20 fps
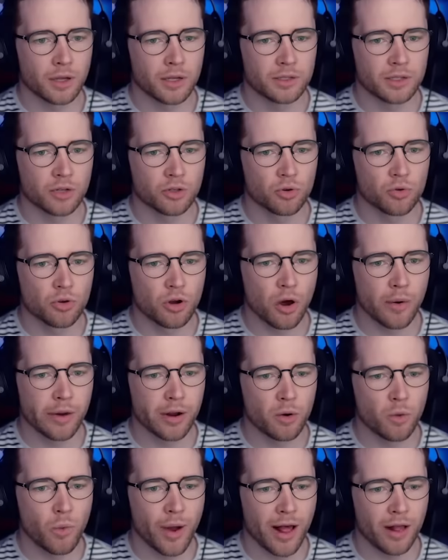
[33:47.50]
this all
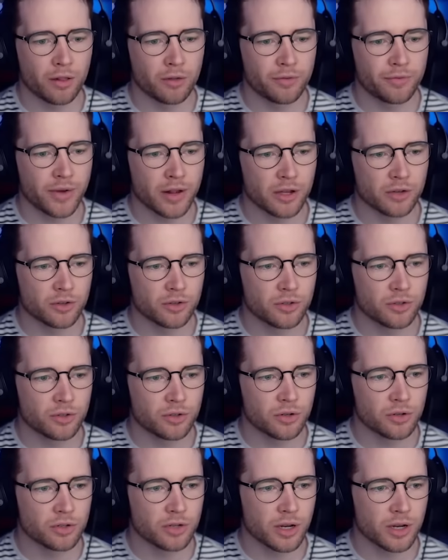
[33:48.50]
going well, fellas?
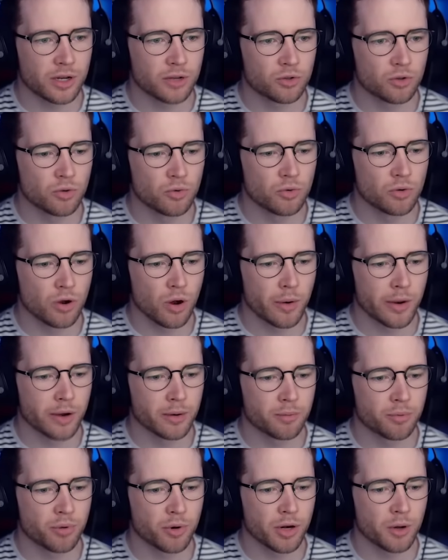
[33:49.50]
Looks like it's all going
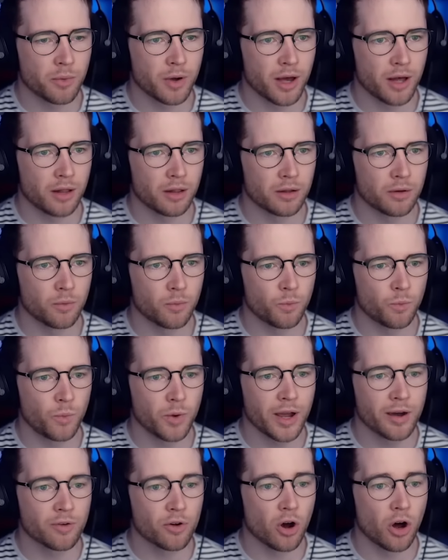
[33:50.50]
pretty well. We
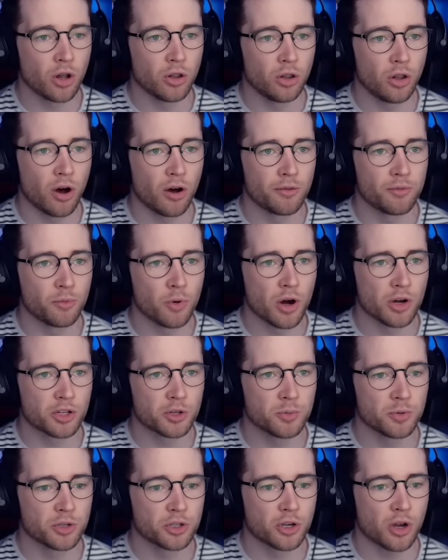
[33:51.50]
have got a lot of
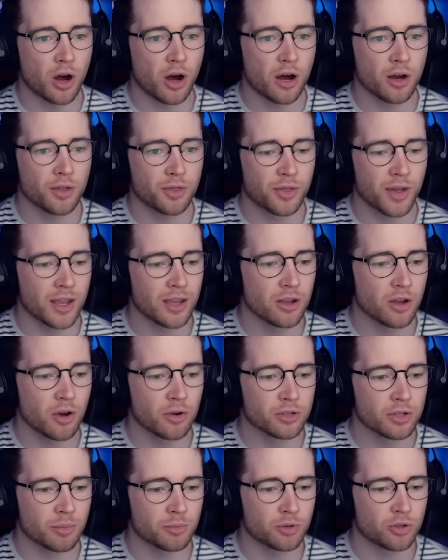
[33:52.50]
worshippers, so our thing
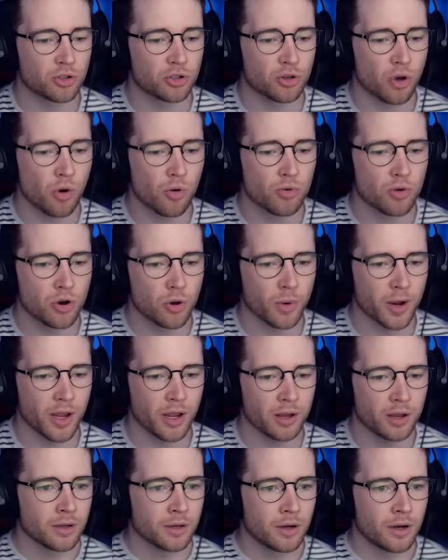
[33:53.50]
goes up so quick.
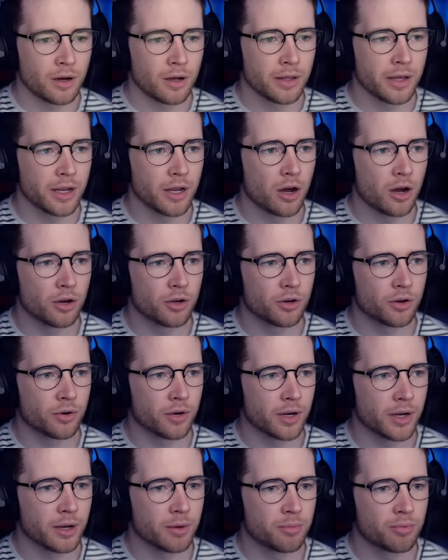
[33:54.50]
Are they
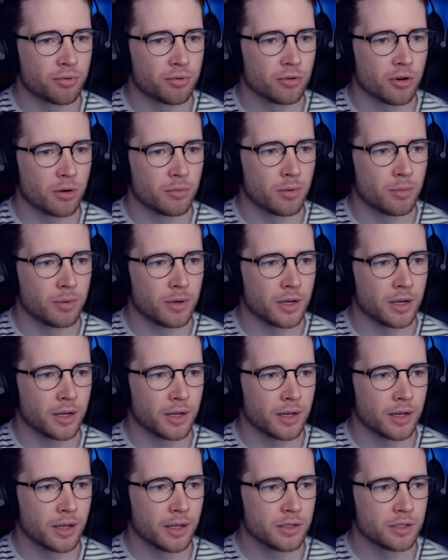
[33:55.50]
hungry? Probably.
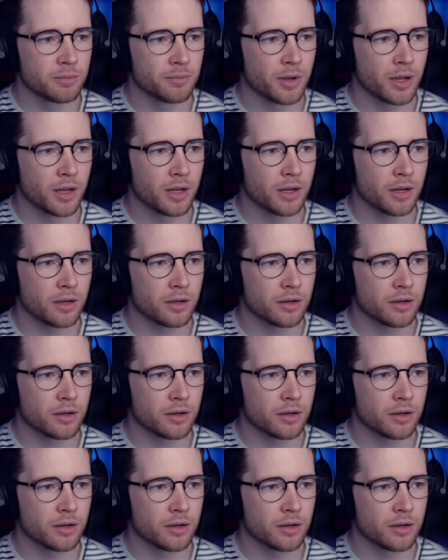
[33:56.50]
Let's make